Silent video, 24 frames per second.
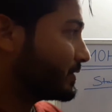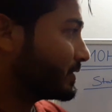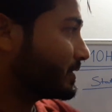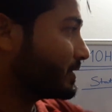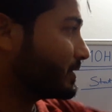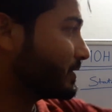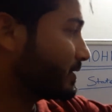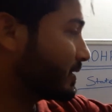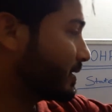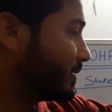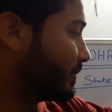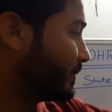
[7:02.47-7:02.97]

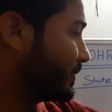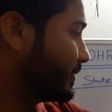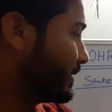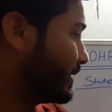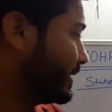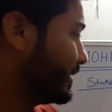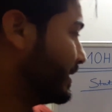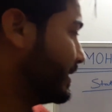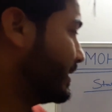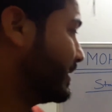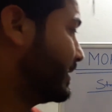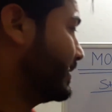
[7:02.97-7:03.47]
stress
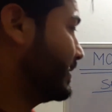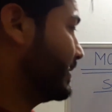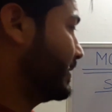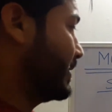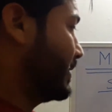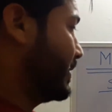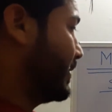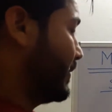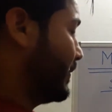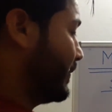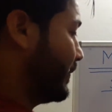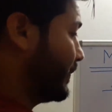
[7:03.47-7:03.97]
component.
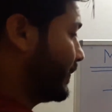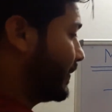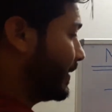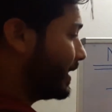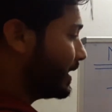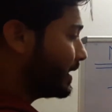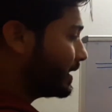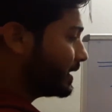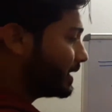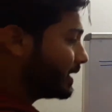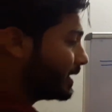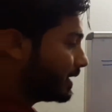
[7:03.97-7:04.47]

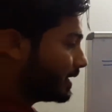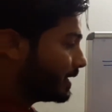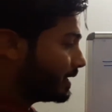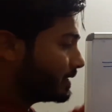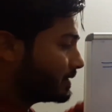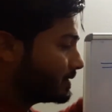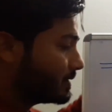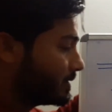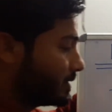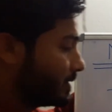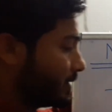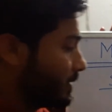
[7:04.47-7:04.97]
One
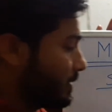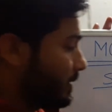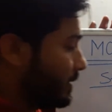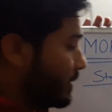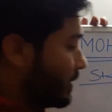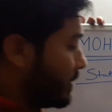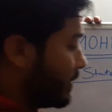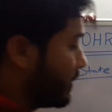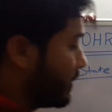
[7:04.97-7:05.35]
is